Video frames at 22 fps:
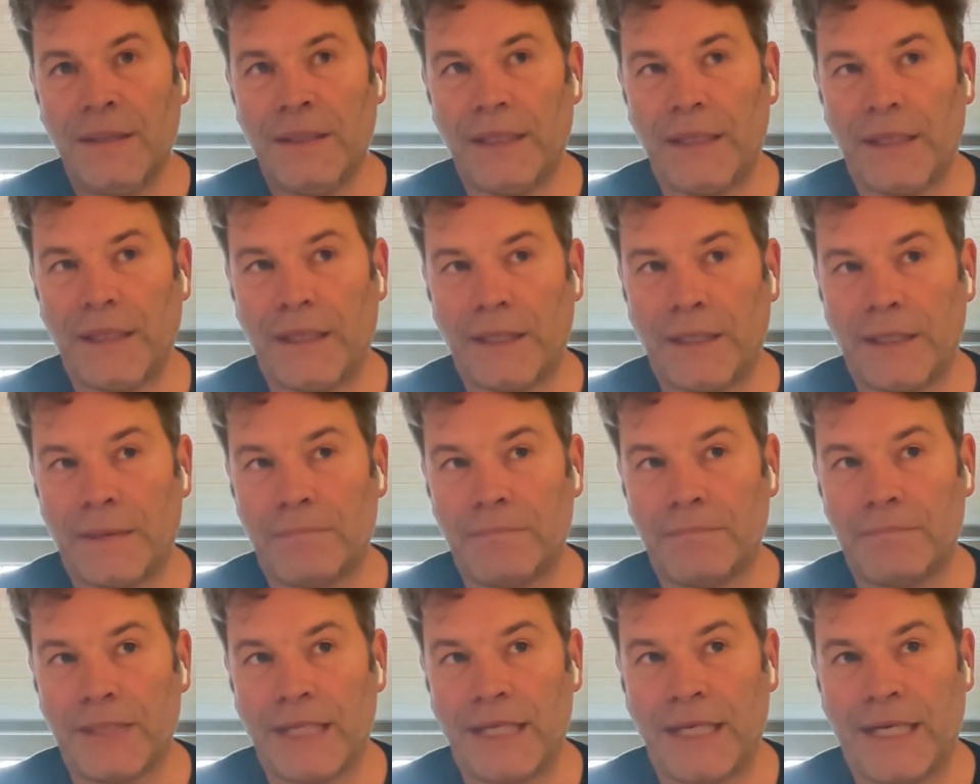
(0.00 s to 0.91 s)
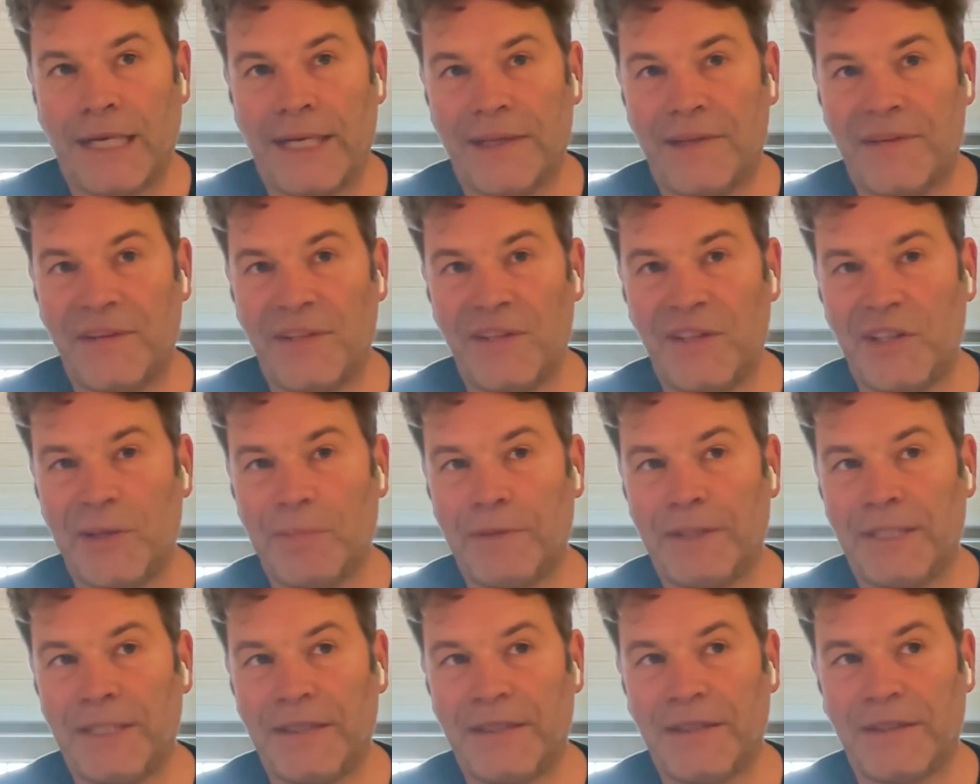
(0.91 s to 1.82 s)
I
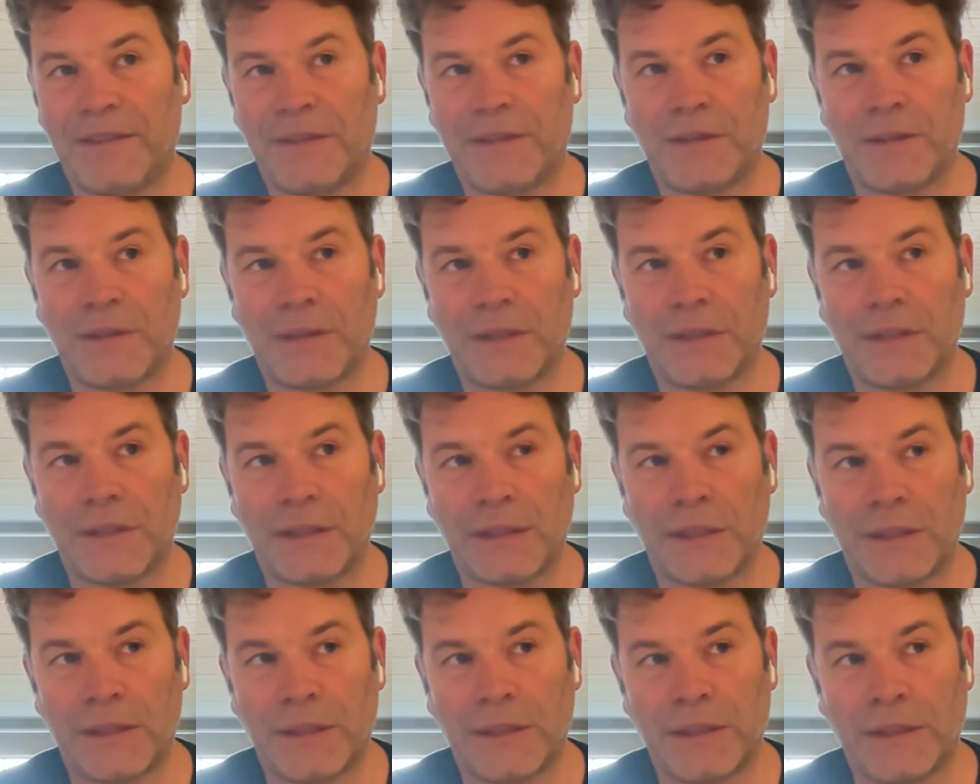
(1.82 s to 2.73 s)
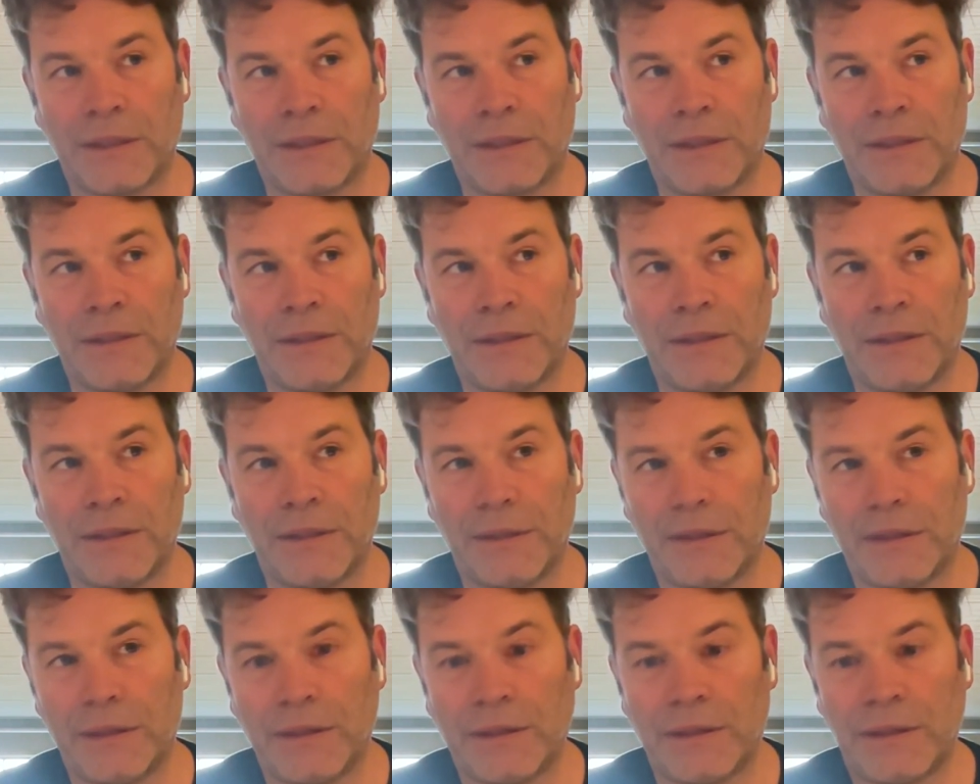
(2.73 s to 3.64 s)
anticipate
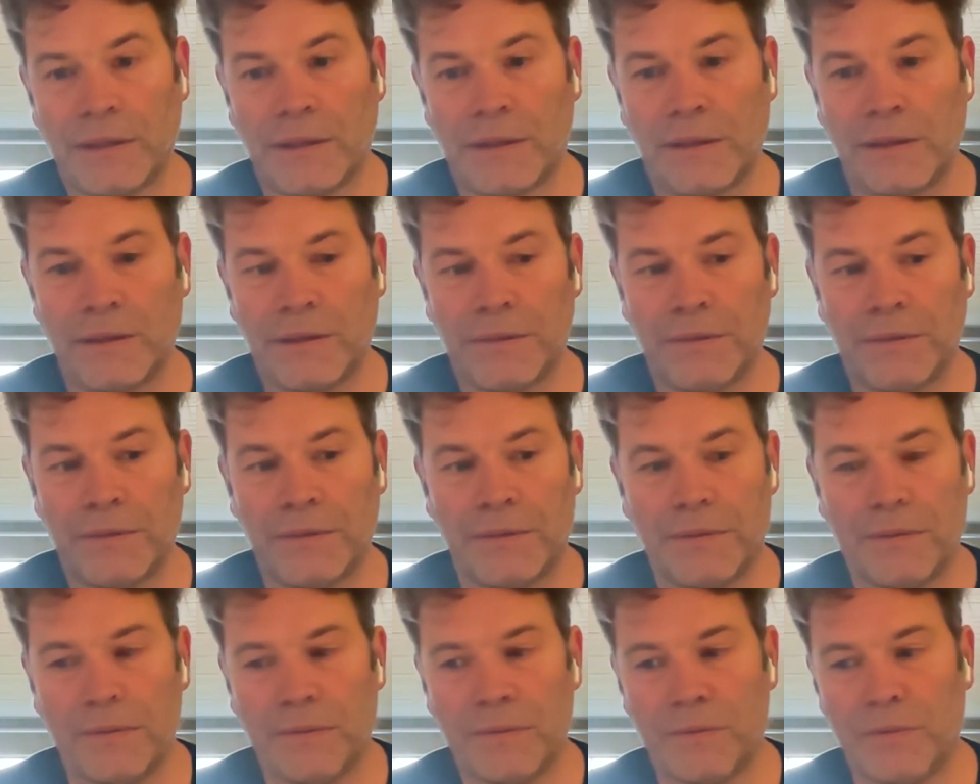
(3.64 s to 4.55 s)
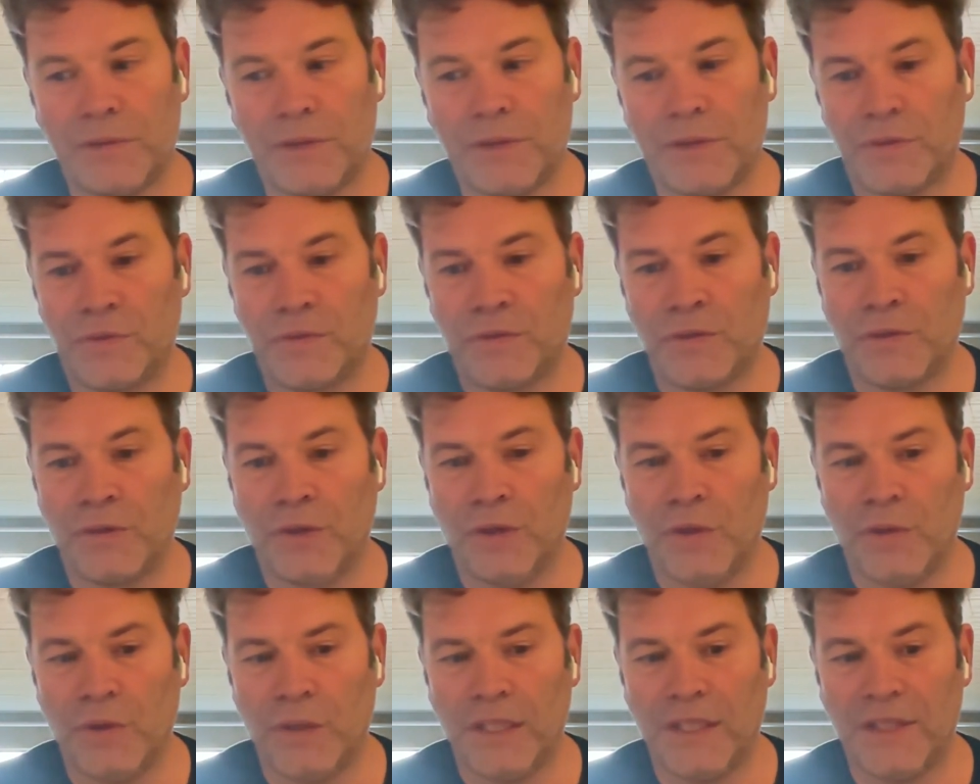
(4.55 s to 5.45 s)
the
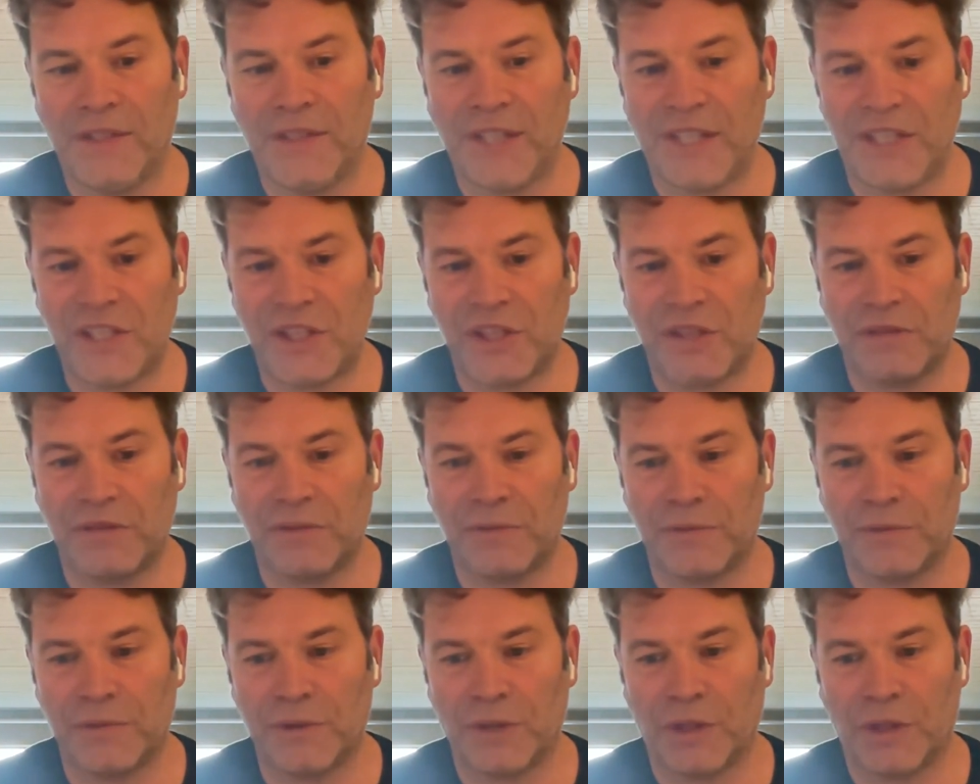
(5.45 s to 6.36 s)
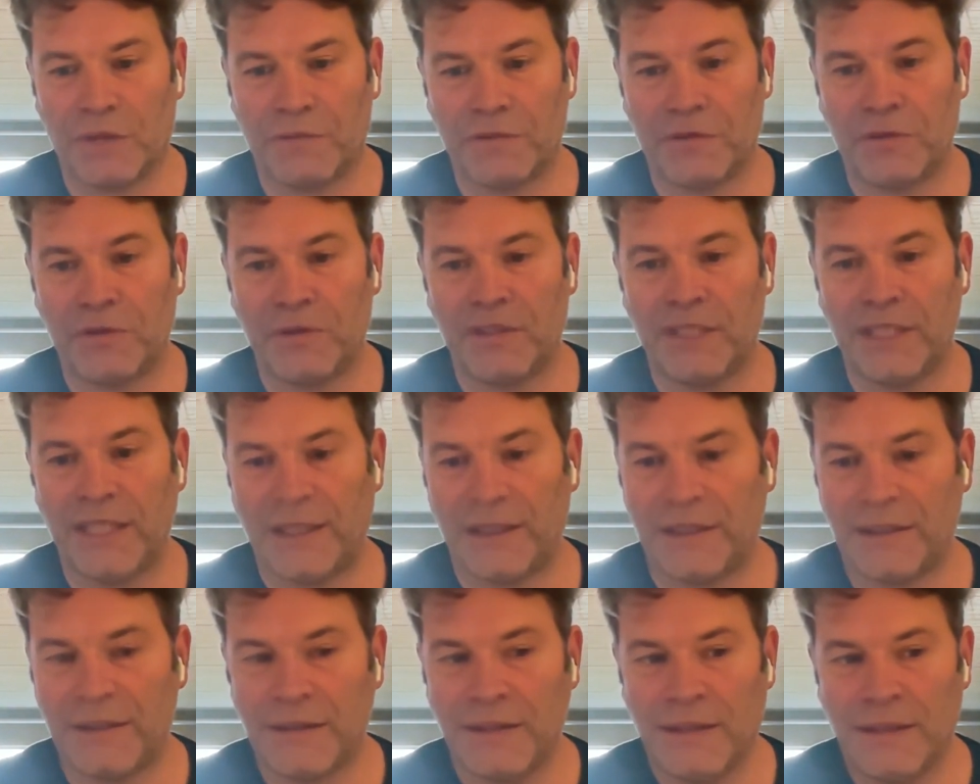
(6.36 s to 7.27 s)
localization of
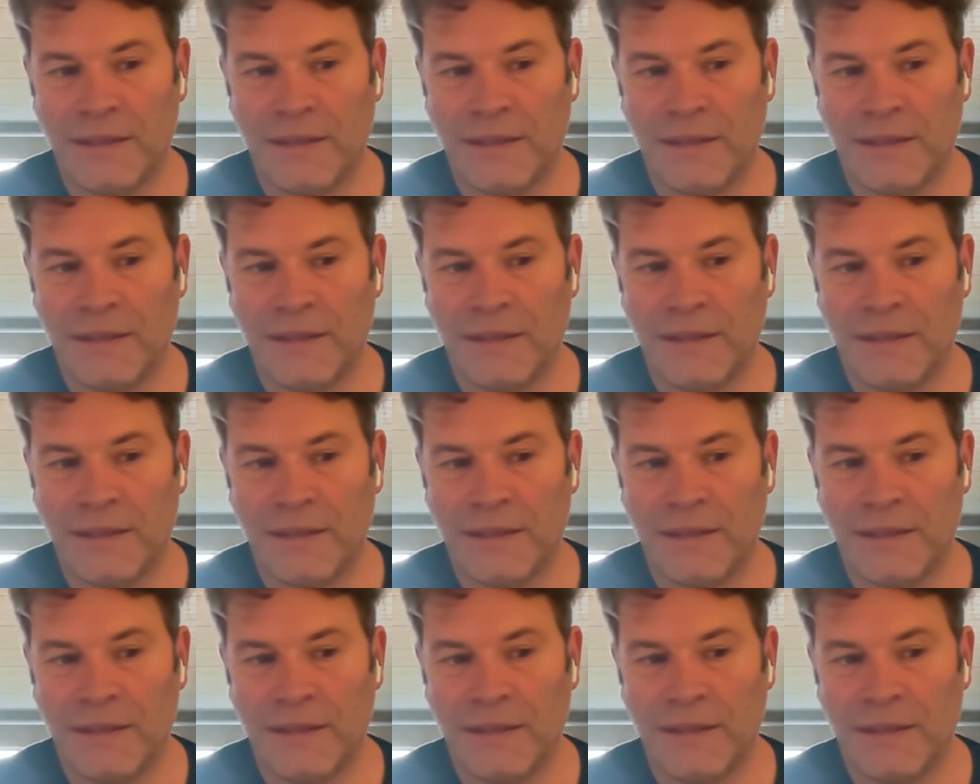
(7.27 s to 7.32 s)
today,